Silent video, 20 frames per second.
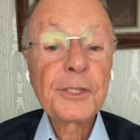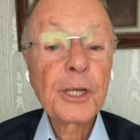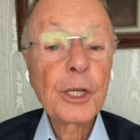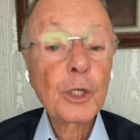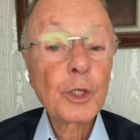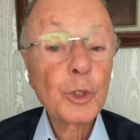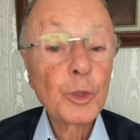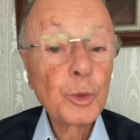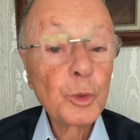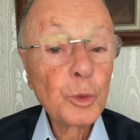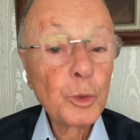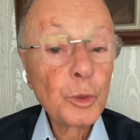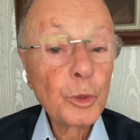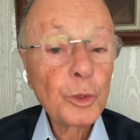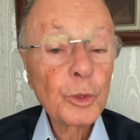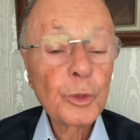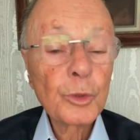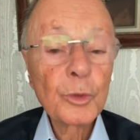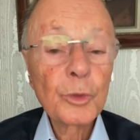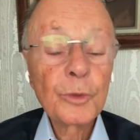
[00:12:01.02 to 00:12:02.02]

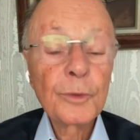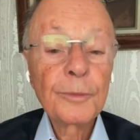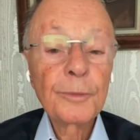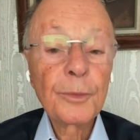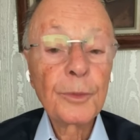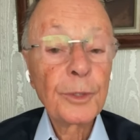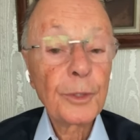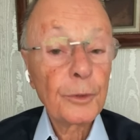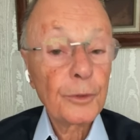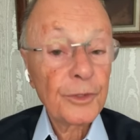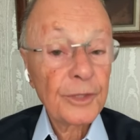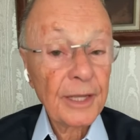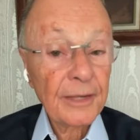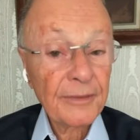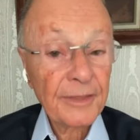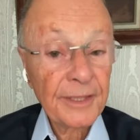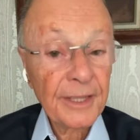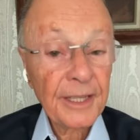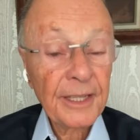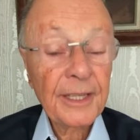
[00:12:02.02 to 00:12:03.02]
righteous because I was in
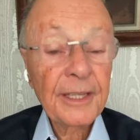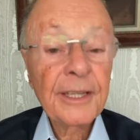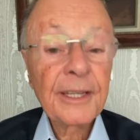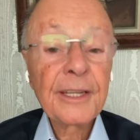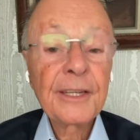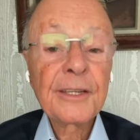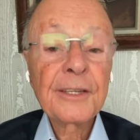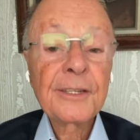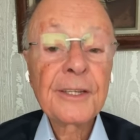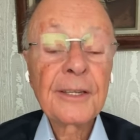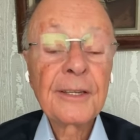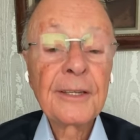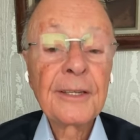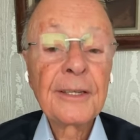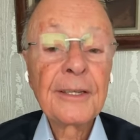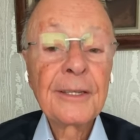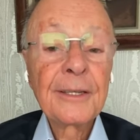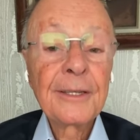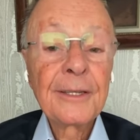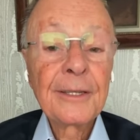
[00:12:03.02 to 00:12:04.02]
church.
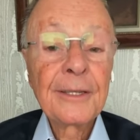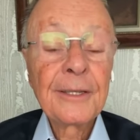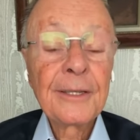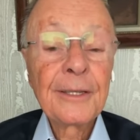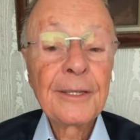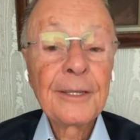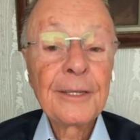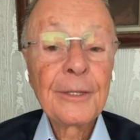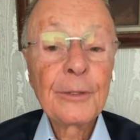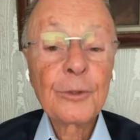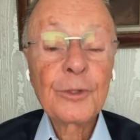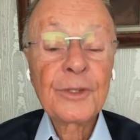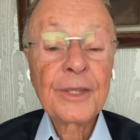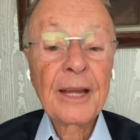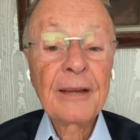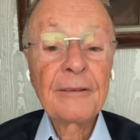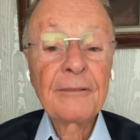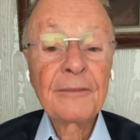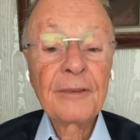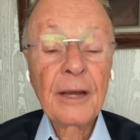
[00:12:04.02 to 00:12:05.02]
I was
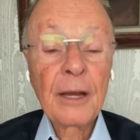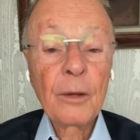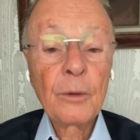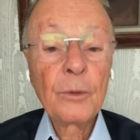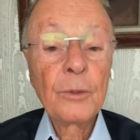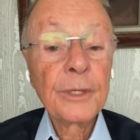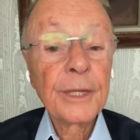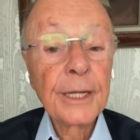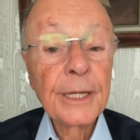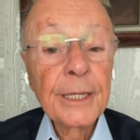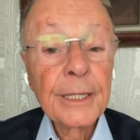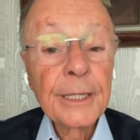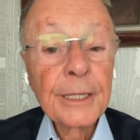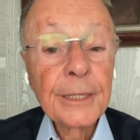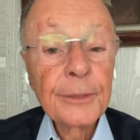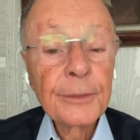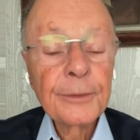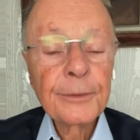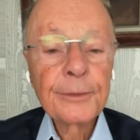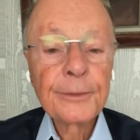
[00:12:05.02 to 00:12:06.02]
praying.
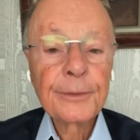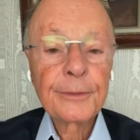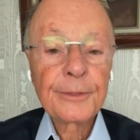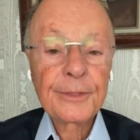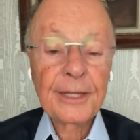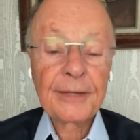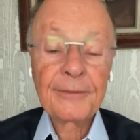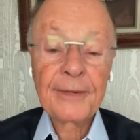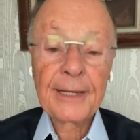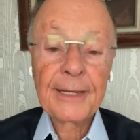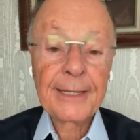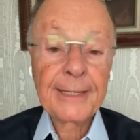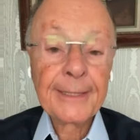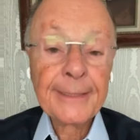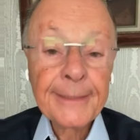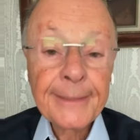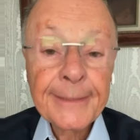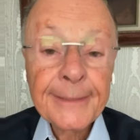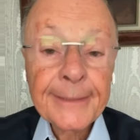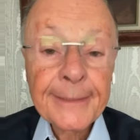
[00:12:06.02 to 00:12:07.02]
I was
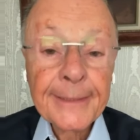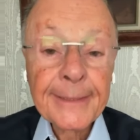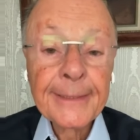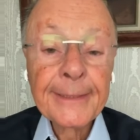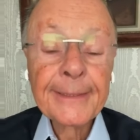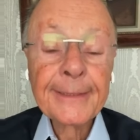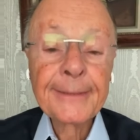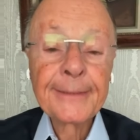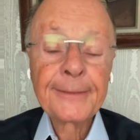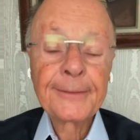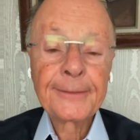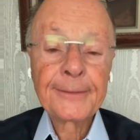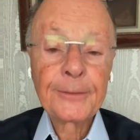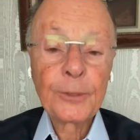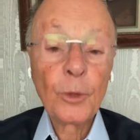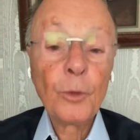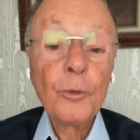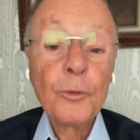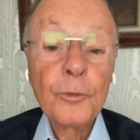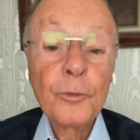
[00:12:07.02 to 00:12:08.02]
singing,
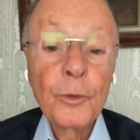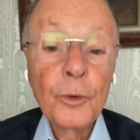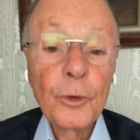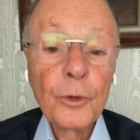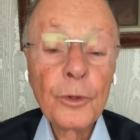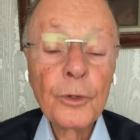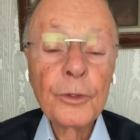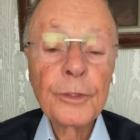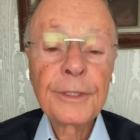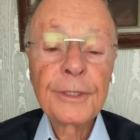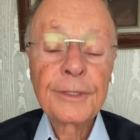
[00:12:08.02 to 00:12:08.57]
worshiping.